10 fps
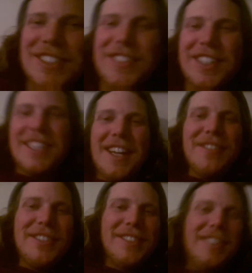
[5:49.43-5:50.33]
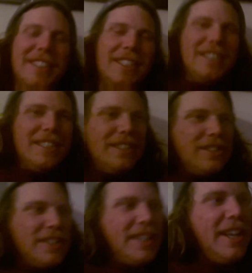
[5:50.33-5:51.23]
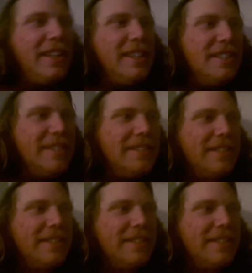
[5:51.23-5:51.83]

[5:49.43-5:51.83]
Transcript: and I've got the apples. See you, Andy.